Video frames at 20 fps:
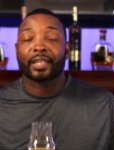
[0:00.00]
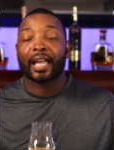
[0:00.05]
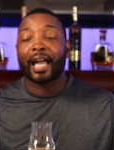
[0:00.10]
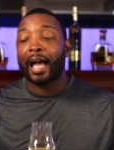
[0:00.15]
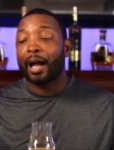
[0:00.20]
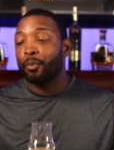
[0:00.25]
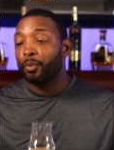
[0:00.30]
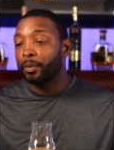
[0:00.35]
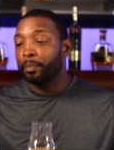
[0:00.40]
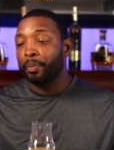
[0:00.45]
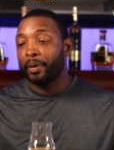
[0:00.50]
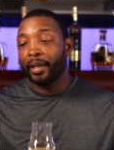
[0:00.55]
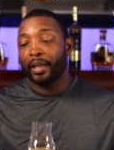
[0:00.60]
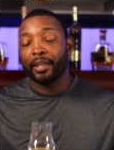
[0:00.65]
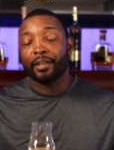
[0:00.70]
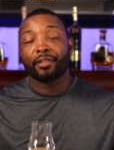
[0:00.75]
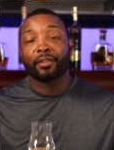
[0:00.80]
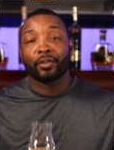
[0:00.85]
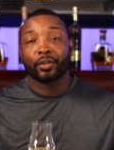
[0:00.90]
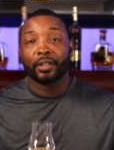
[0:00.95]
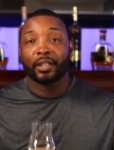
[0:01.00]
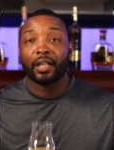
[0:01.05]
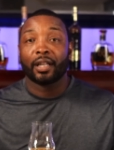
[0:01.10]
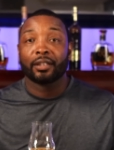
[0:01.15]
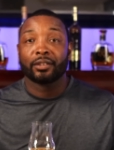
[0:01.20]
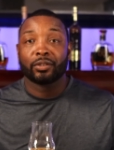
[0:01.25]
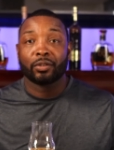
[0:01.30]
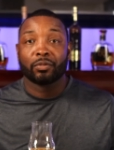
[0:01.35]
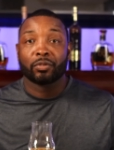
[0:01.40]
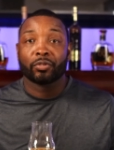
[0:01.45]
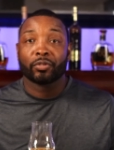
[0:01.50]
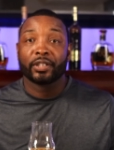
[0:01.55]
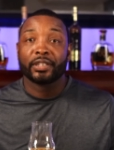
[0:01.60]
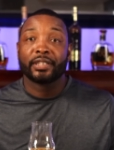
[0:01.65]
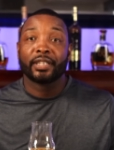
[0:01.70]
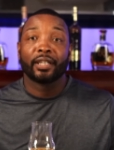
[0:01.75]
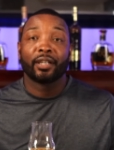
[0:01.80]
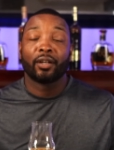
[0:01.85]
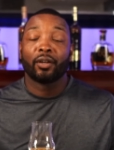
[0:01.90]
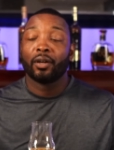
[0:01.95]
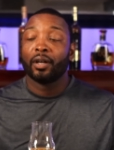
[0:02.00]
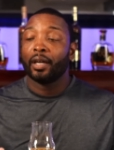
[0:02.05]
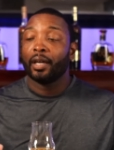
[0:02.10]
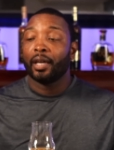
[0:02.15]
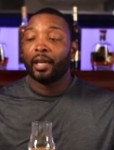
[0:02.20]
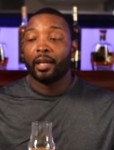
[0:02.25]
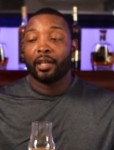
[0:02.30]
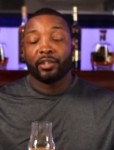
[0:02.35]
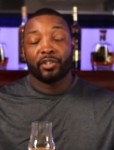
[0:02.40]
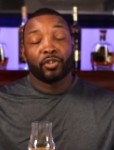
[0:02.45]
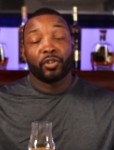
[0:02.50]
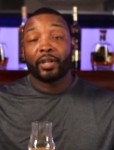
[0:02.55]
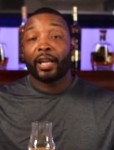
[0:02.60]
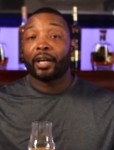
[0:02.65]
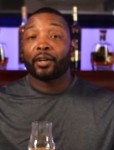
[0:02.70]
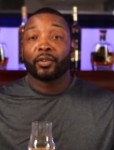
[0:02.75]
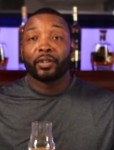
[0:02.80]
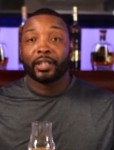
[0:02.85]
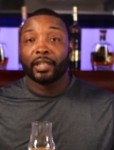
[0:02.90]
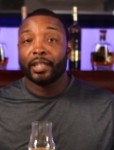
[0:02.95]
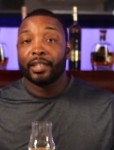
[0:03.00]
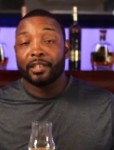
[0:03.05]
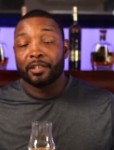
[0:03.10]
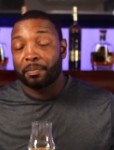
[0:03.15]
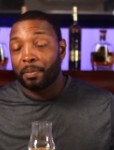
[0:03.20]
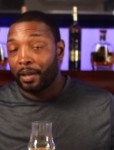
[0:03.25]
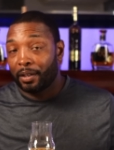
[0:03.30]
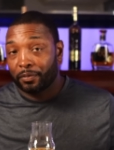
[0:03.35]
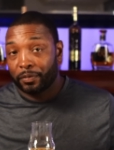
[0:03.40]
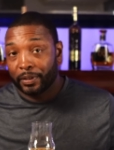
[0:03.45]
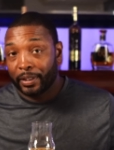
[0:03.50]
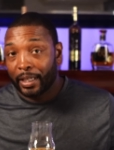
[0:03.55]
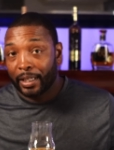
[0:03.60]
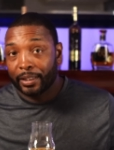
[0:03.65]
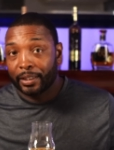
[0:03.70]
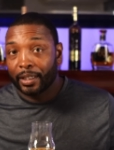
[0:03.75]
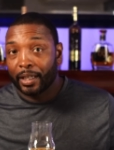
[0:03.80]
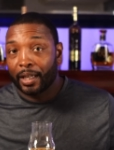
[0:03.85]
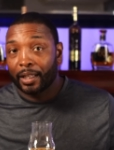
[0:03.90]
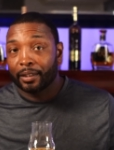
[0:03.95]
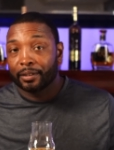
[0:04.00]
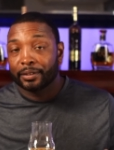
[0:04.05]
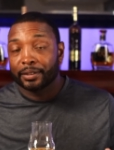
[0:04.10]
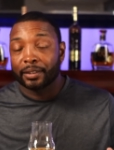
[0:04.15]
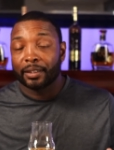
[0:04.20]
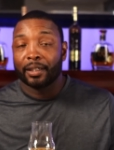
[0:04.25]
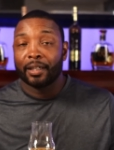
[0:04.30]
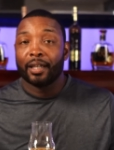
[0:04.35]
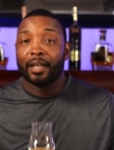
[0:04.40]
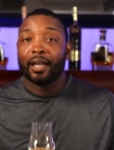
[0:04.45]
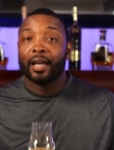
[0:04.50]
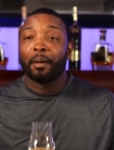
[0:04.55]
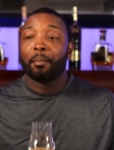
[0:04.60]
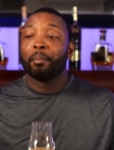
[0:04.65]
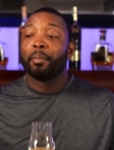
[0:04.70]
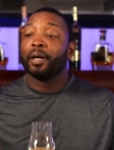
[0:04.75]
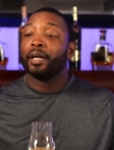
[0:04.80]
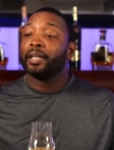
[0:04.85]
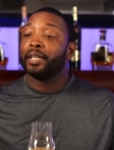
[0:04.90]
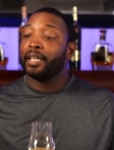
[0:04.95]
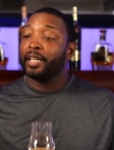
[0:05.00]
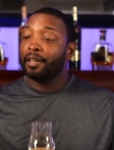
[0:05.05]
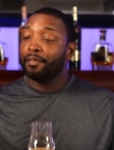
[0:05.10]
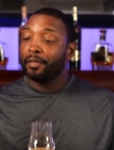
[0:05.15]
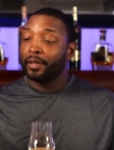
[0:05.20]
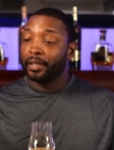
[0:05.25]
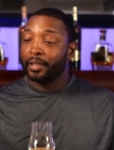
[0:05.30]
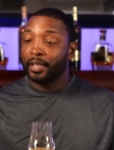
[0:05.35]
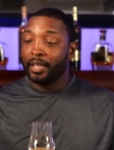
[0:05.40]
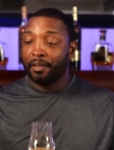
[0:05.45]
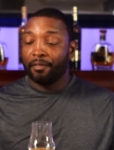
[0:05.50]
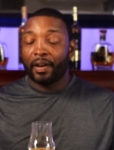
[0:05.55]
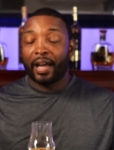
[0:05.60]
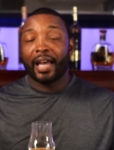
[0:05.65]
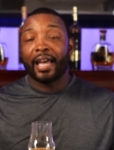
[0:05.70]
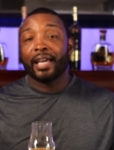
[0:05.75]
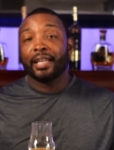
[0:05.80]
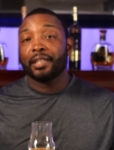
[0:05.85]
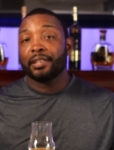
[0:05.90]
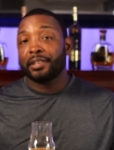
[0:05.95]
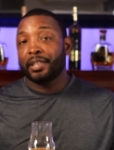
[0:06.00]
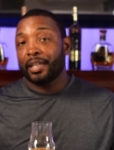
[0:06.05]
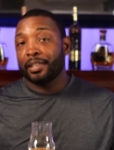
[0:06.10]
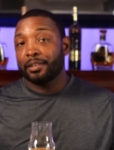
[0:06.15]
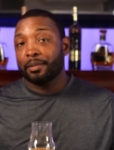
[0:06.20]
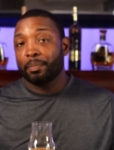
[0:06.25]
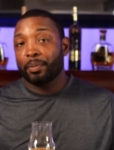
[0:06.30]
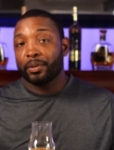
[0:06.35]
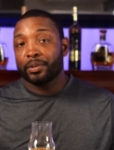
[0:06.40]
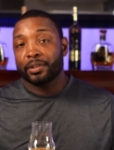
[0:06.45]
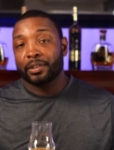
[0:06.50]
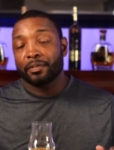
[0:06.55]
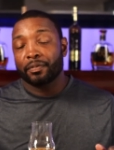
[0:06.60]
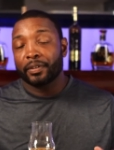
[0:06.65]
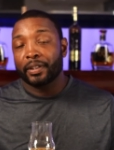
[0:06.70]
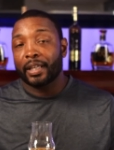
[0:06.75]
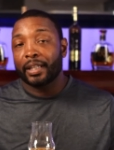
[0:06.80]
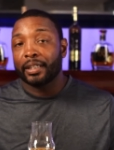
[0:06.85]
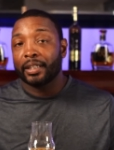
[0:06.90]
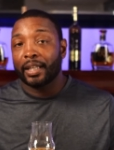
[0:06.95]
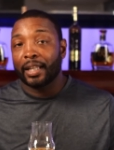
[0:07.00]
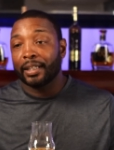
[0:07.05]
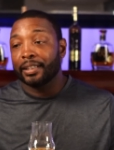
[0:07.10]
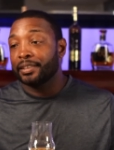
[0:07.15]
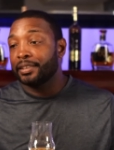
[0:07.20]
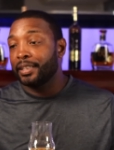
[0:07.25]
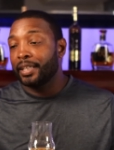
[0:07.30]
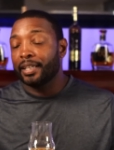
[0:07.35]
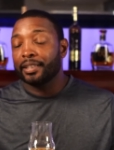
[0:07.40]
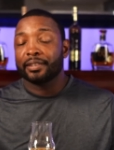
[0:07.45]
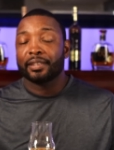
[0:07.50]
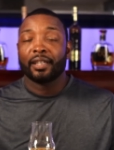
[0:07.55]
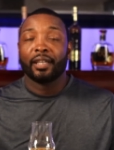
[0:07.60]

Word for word: I would pay $30 over retail. You're not going to get this bottle for $90. But if, it, if I had a chance to purchase it for $90, yes.